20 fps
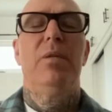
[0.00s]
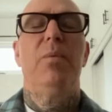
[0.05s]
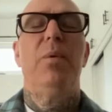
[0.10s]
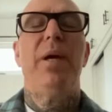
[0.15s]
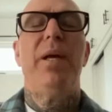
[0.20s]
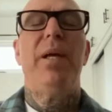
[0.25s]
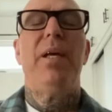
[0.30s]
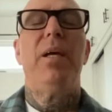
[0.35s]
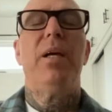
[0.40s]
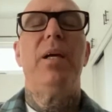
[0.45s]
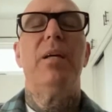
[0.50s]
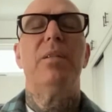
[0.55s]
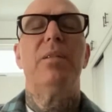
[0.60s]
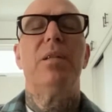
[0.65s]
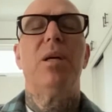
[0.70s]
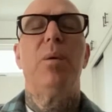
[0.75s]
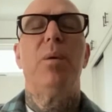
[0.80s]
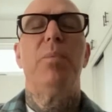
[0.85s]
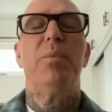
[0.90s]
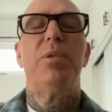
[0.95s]
Waking
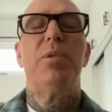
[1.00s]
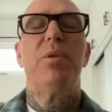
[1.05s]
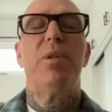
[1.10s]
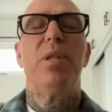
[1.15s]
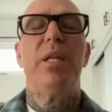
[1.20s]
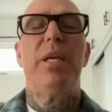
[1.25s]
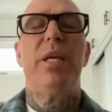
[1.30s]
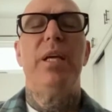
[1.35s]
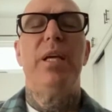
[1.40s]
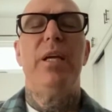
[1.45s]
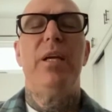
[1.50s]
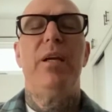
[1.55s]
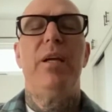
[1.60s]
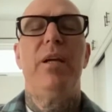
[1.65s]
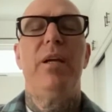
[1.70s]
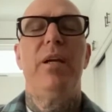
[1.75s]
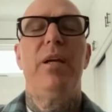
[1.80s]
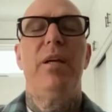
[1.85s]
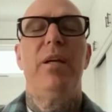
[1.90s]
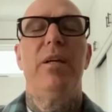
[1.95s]
us up to the
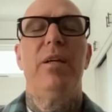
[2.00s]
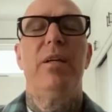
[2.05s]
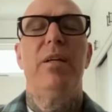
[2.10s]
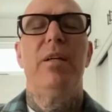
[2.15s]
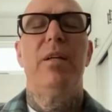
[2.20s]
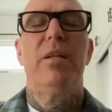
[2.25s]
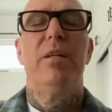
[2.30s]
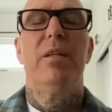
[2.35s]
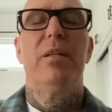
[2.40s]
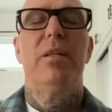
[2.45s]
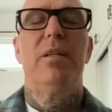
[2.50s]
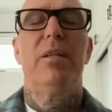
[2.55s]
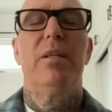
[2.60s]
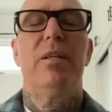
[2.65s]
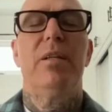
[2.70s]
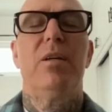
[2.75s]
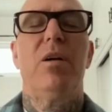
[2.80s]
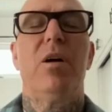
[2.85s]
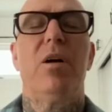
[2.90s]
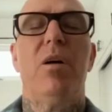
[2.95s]

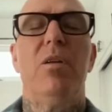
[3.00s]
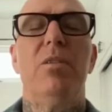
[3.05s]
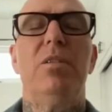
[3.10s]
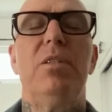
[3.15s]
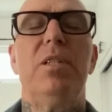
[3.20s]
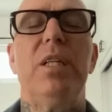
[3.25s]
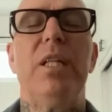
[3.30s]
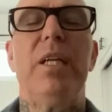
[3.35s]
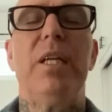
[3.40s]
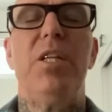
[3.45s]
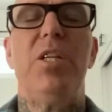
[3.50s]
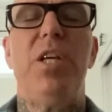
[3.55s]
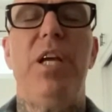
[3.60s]
constantly